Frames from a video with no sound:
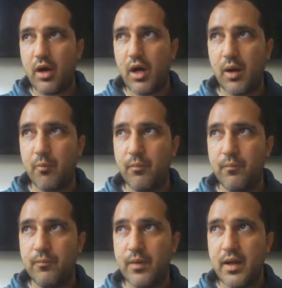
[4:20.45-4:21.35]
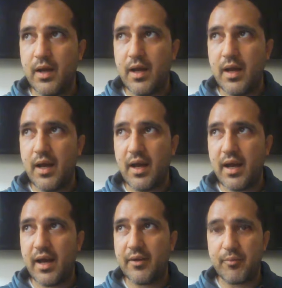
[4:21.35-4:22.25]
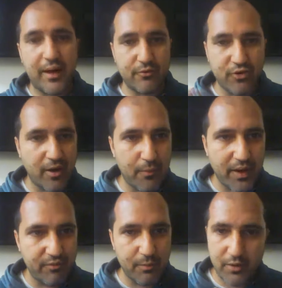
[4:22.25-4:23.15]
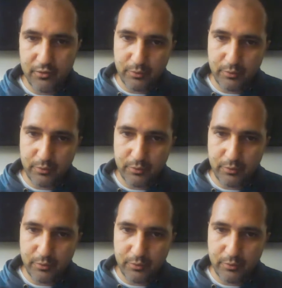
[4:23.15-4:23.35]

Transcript: and perhaps try and buy from those.